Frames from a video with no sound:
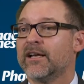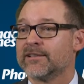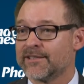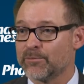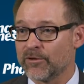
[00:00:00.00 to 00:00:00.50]
a
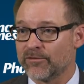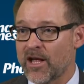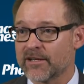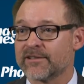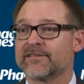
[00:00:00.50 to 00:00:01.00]

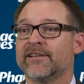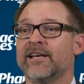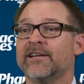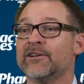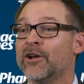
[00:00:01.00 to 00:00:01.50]

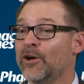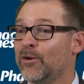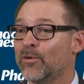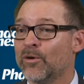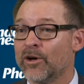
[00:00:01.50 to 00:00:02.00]
ciprofloxacin
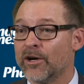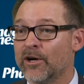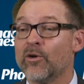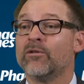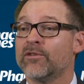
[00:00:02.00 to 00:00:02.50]
or
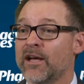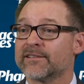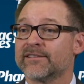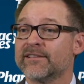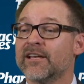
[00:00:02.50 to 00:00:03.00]
an
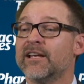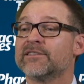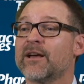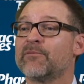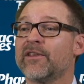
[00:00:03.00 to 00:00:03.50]
ofloxacin,
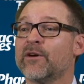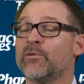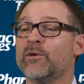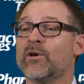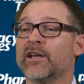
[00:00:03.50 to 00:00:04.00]
something that
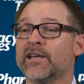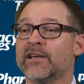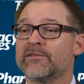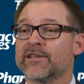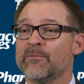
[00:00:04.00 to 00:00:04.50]
we want to
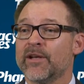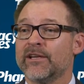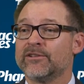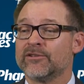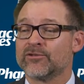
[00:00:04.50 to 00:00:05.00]
give
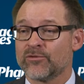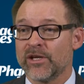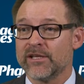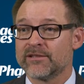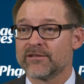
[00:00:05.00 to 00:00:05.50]
somebody to
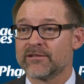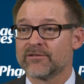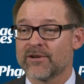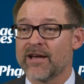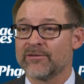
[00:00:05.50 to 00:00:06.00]
treat
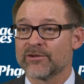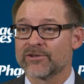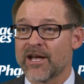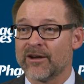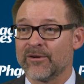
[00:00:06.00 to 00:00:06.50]
traveler's
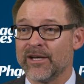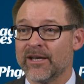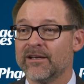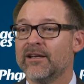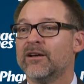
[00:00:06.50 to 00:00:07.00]

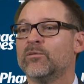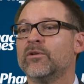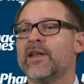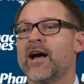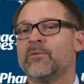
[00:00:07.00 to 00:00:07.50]
diarrhea will
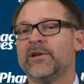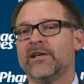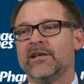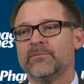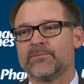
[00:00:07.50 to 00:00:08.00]
now
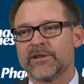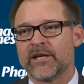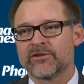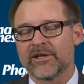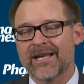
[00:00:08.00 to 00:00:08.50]
be
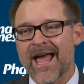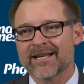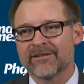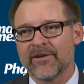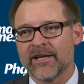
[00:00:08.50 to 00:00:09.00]
potentially
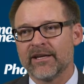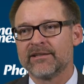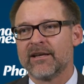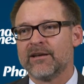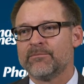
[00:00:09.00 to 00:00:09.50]
inactivated
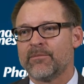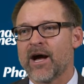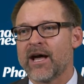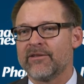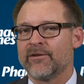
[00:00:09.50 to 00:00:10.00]

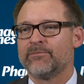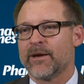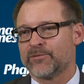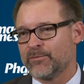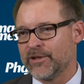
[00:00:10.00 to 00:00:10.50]
by the
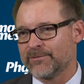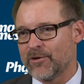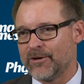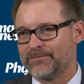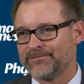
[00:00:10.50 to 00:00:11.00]

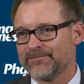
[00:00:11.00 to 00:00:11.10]
Pepto-Bismol.